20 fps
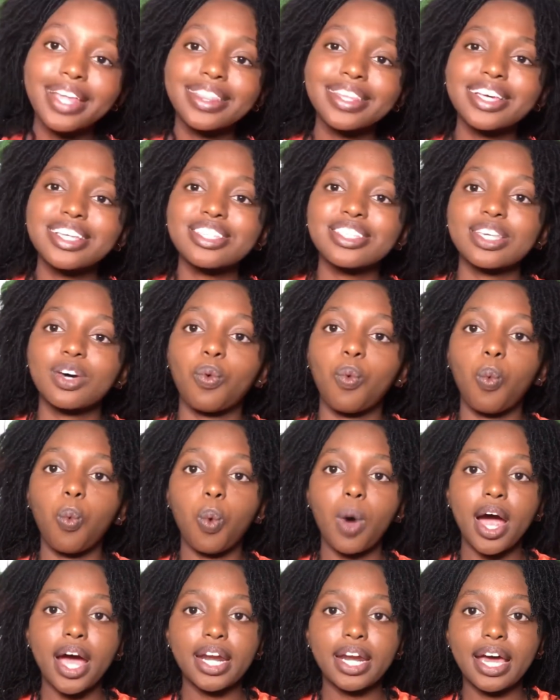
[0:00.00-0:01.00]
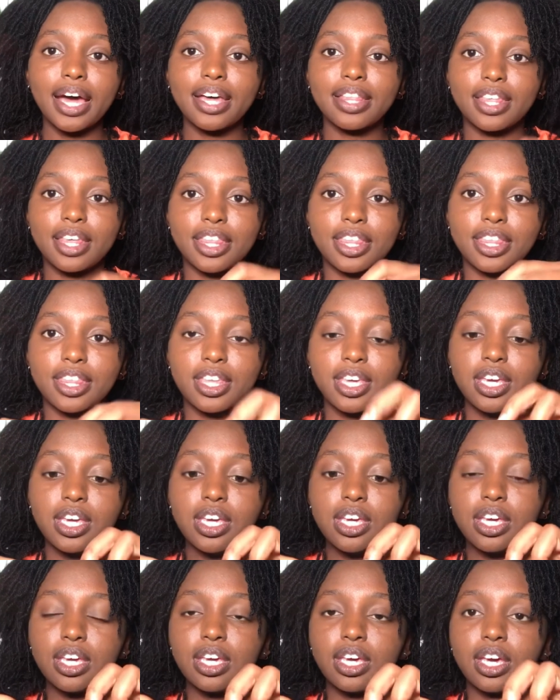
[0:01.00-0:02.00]
there's one other
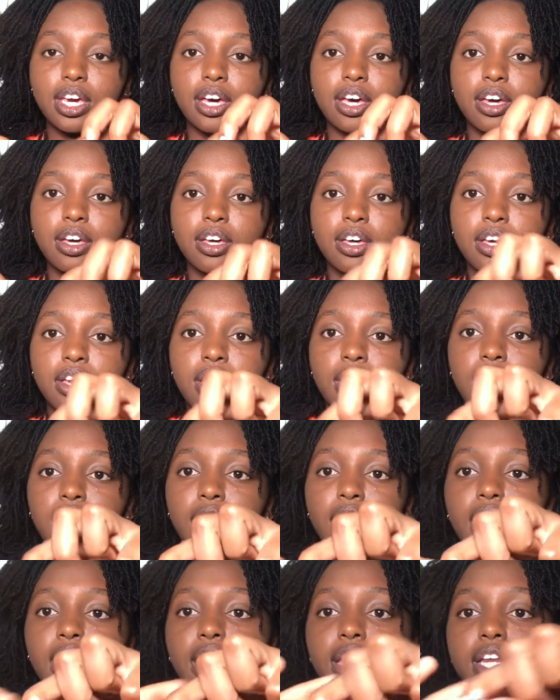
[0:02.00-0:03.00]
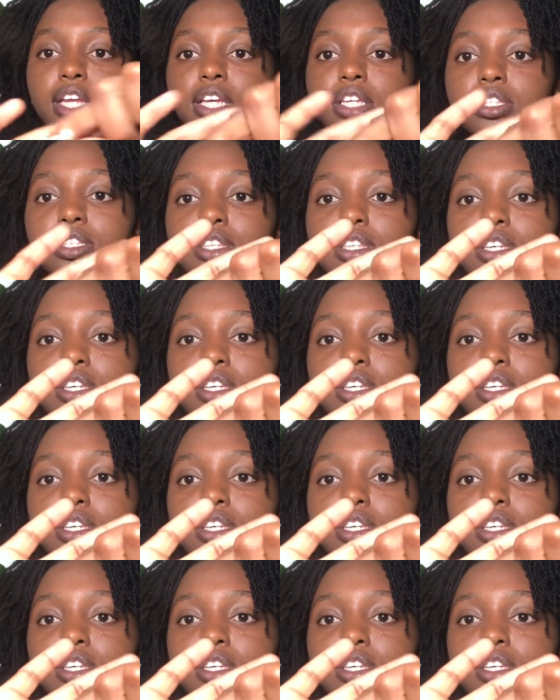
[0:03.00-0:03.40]
thing, and it's